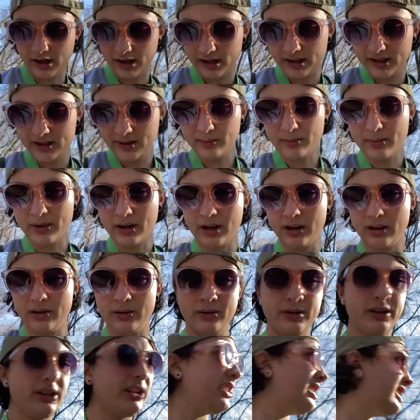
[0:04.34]
it's
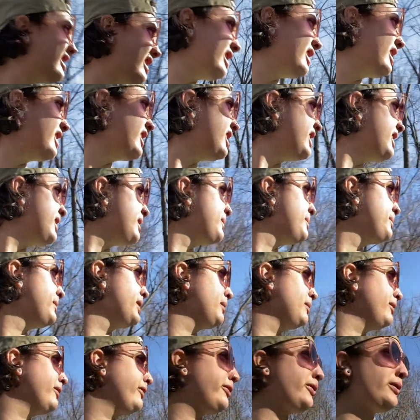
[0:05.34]
about
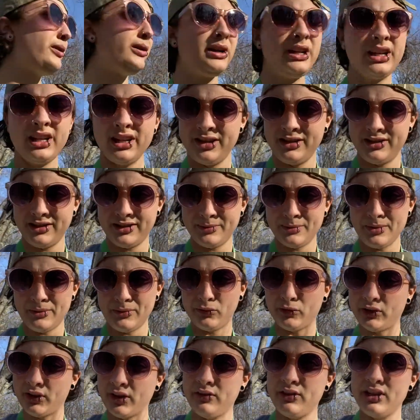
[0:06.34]
maybe 4 days, maybe
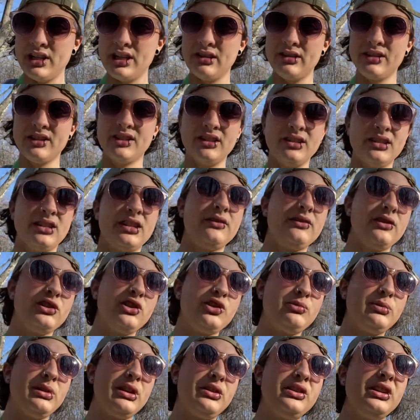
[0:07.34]
5 days since I
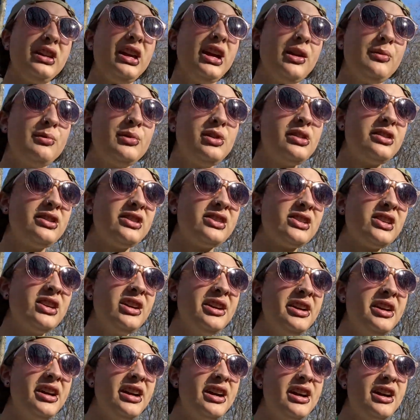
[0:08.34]
first bought the cameras,
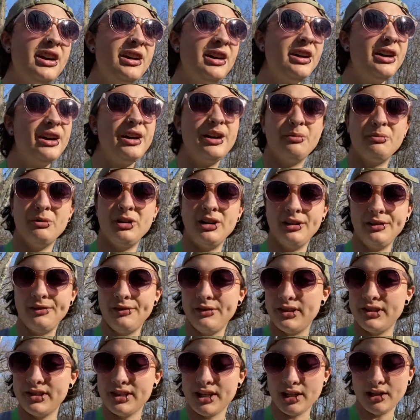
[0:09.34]
and I've
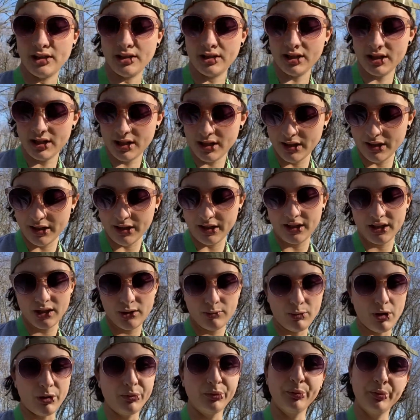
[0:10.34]
decided it's
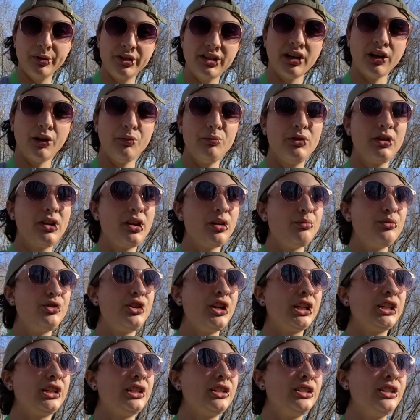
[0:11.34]
probably time to come
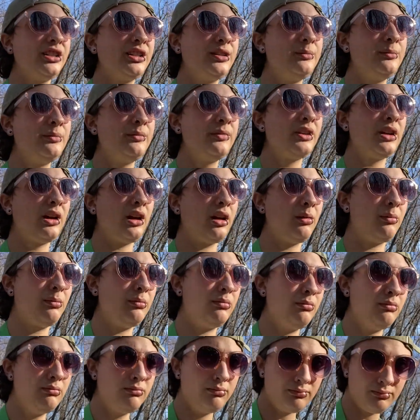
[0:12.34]
check on them. Their
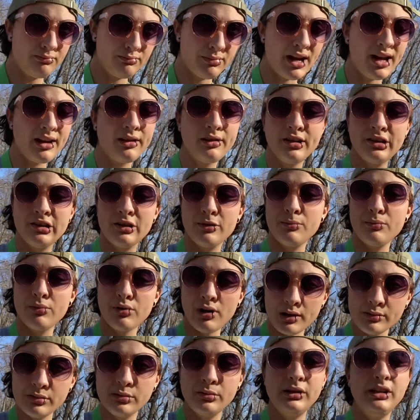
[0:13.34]
batteries are
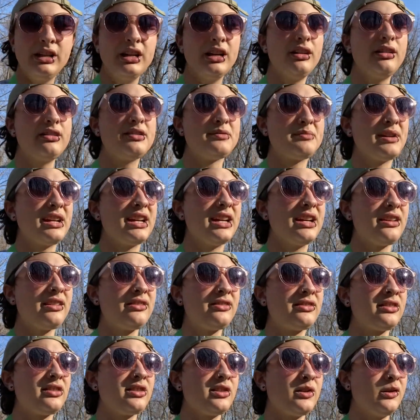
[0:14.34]
probably dead, is my
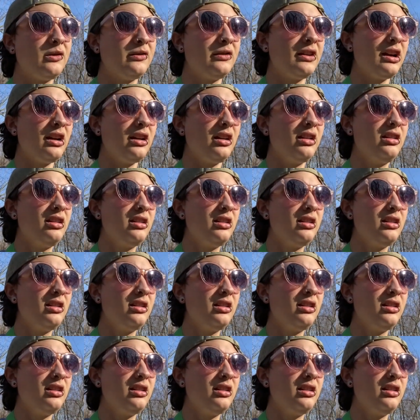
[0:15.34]
guess, so I've got